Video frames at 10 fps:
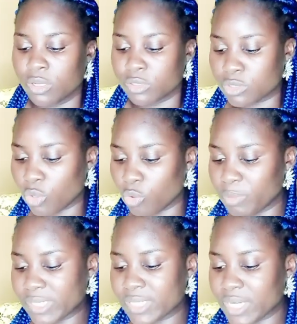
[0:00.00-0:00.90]
So
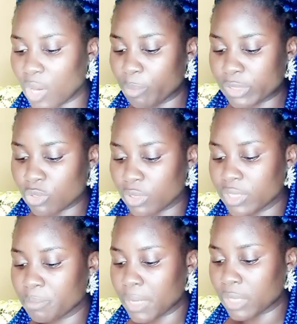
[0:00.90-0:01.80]
basically I'll be
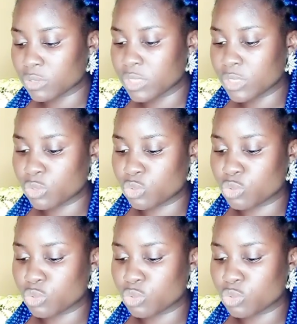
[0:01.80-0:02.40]
talking about these